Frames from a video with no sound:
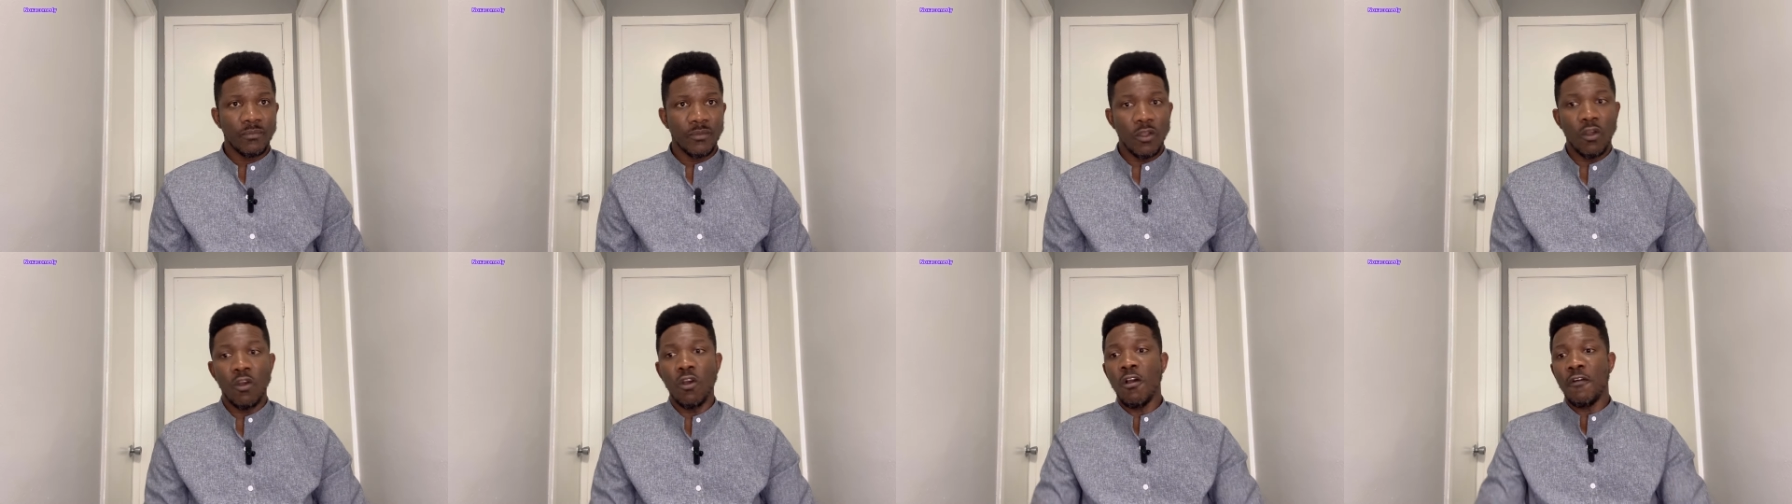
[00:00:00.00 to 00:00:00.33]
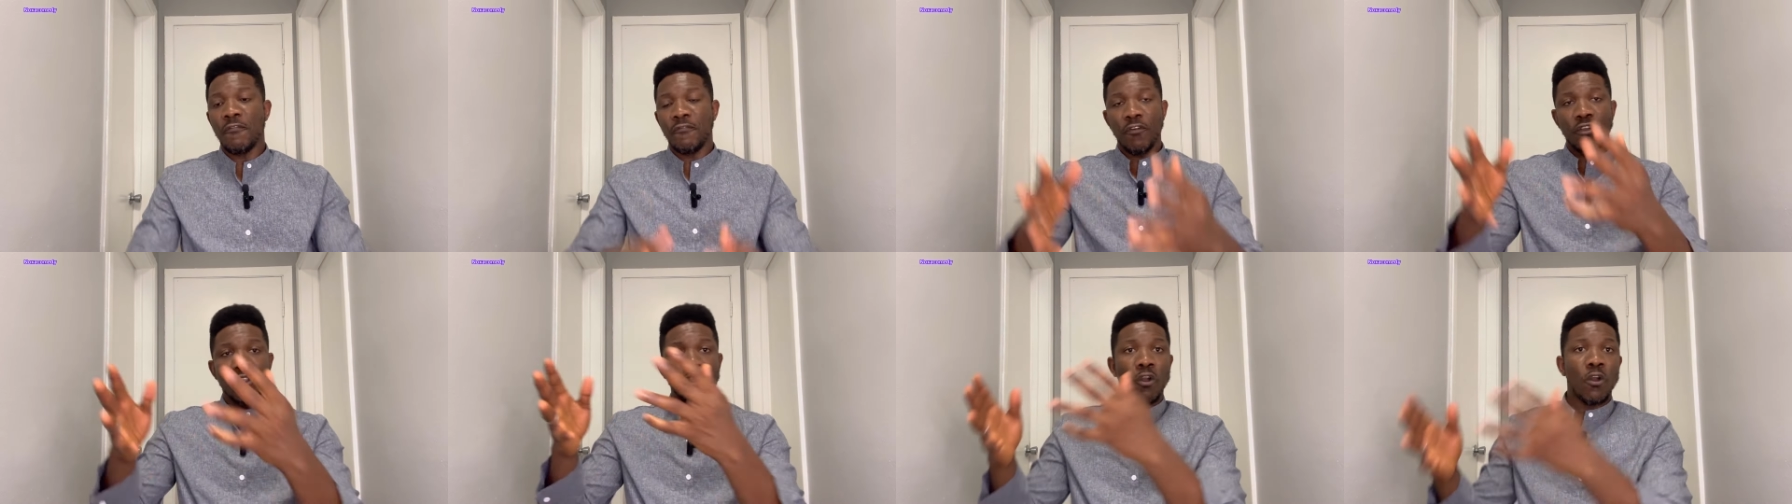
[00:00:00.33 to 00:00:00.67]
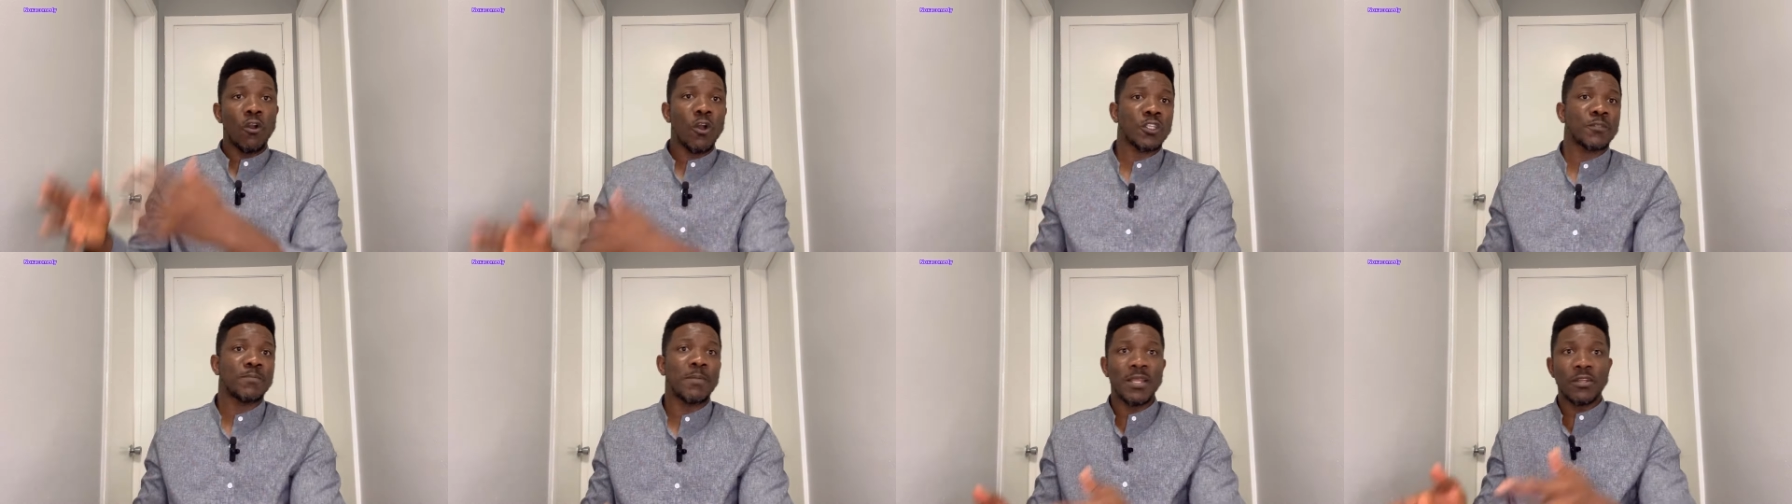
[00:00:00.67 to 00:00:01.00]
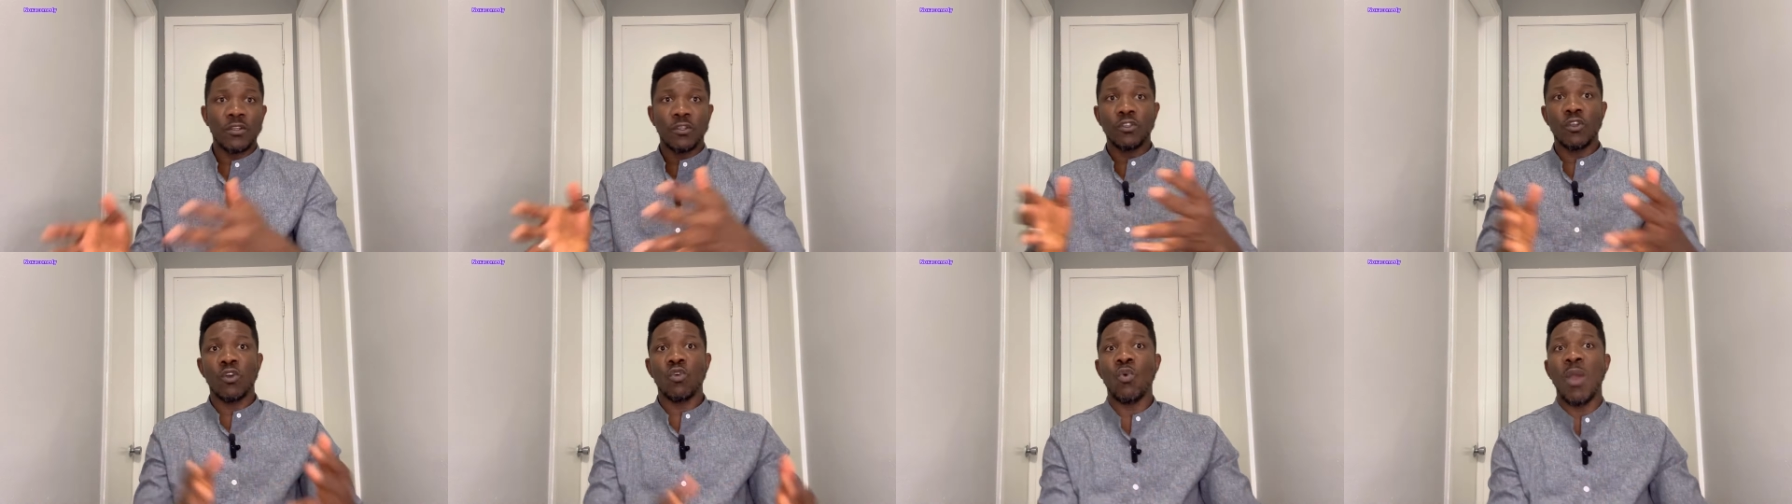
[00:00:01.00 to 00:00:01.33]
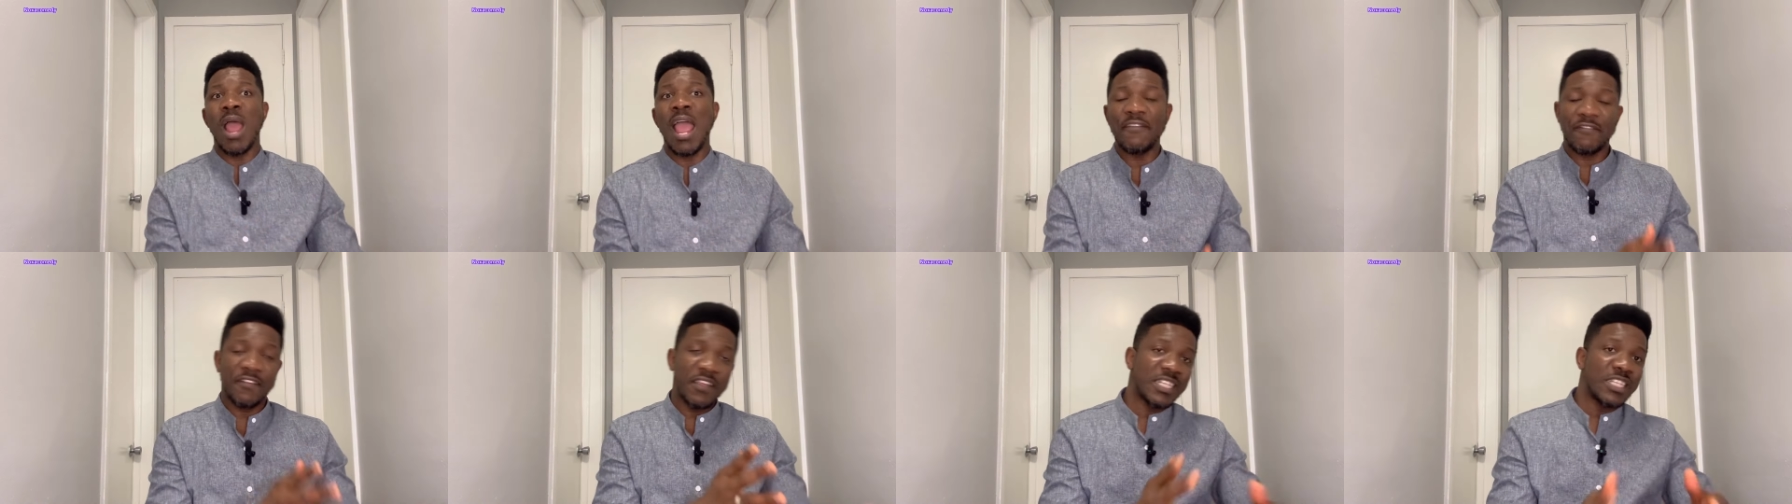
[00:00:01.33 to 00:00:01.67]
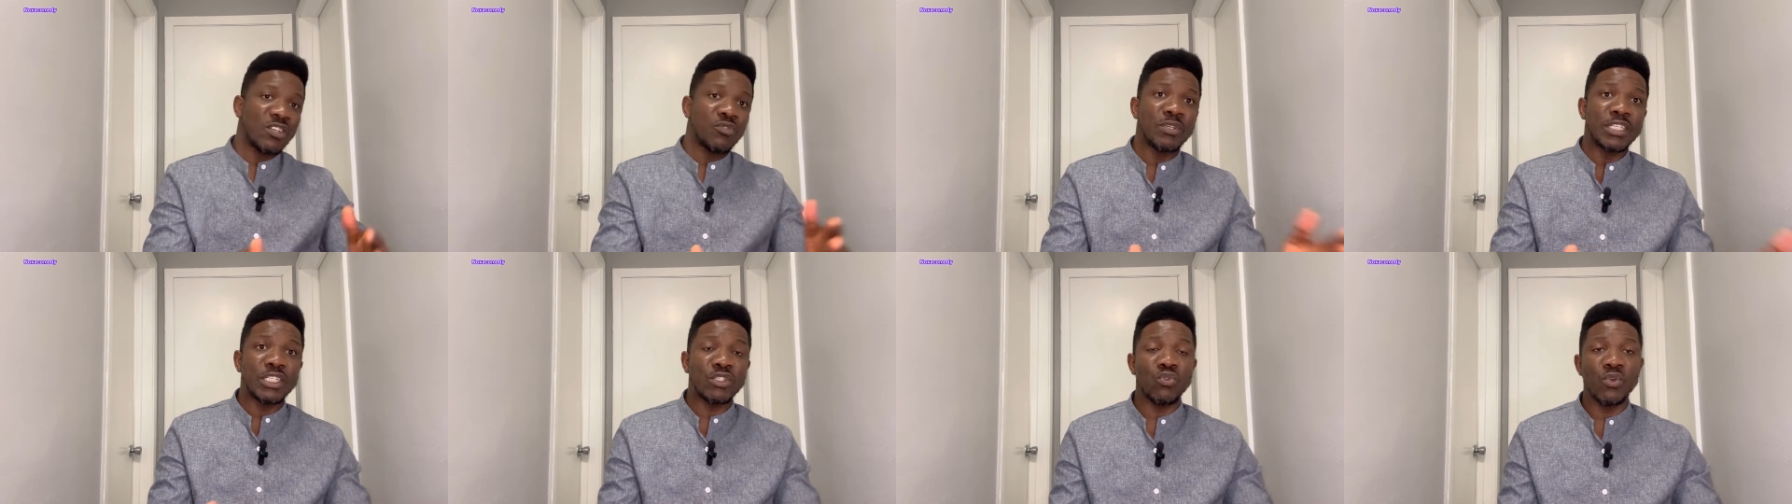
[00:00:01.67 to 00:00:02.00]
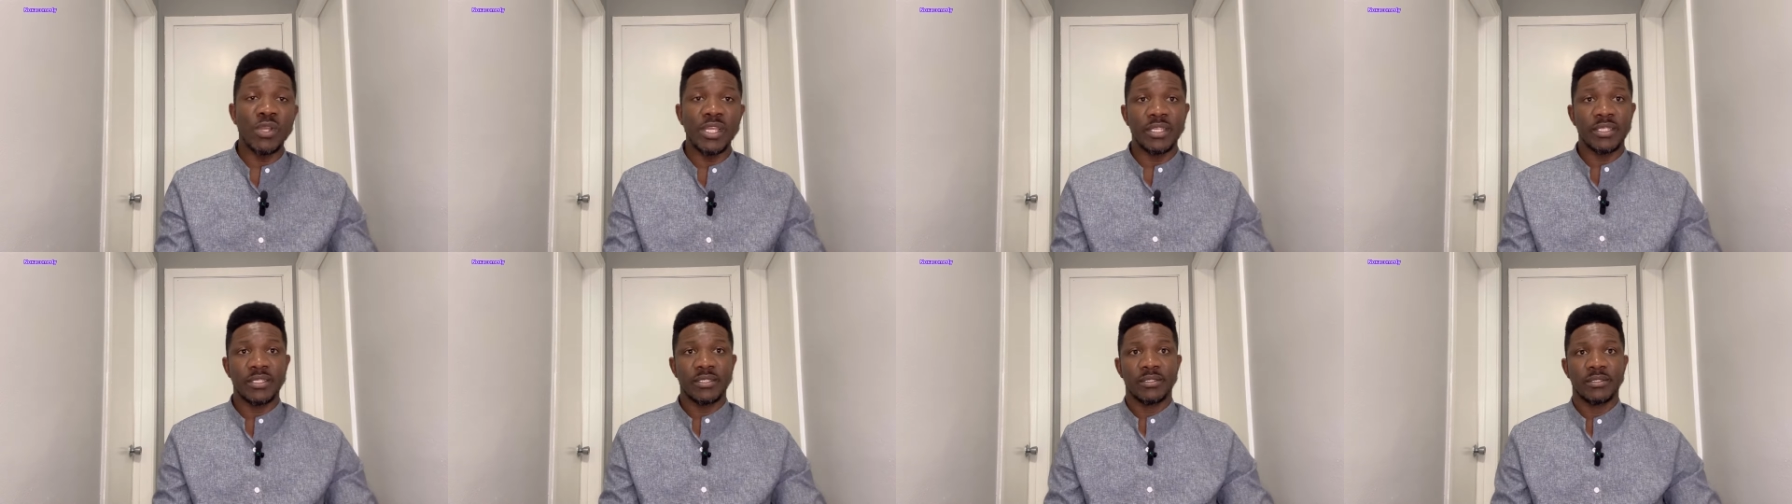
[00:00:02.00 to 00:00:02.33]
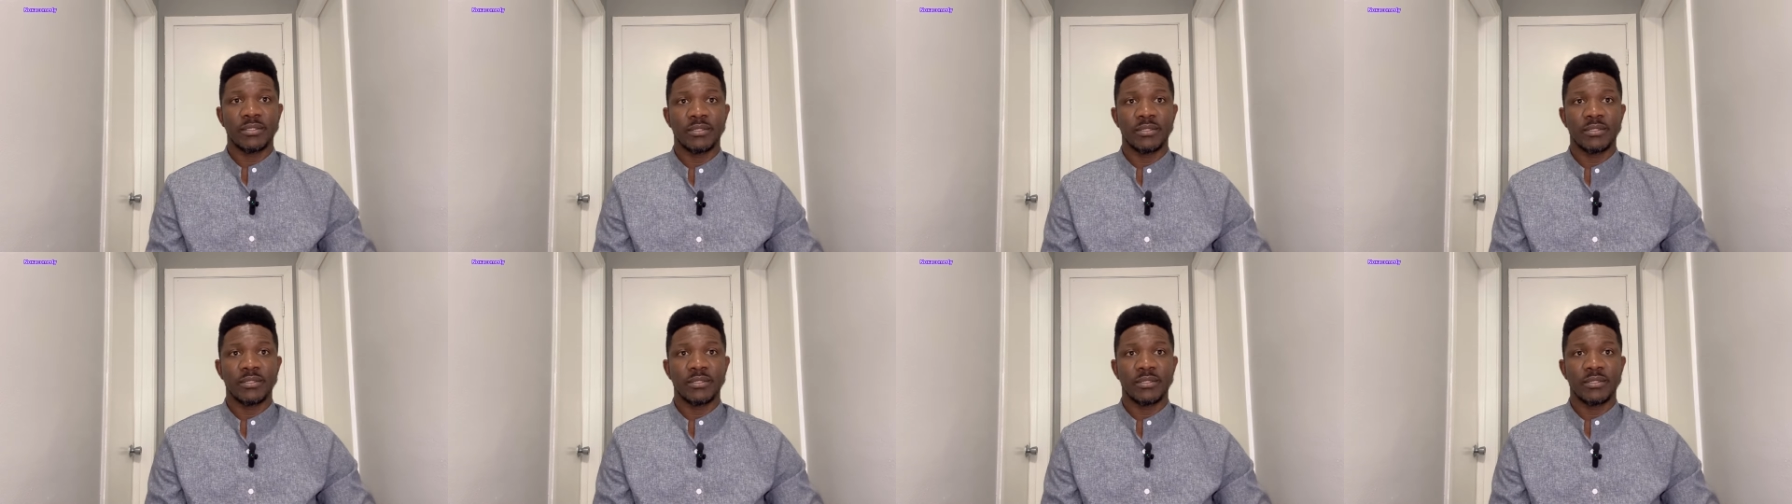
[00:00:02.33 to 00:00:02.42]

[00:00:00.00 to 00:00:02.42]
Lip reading: or for your husband or your wife, any which way.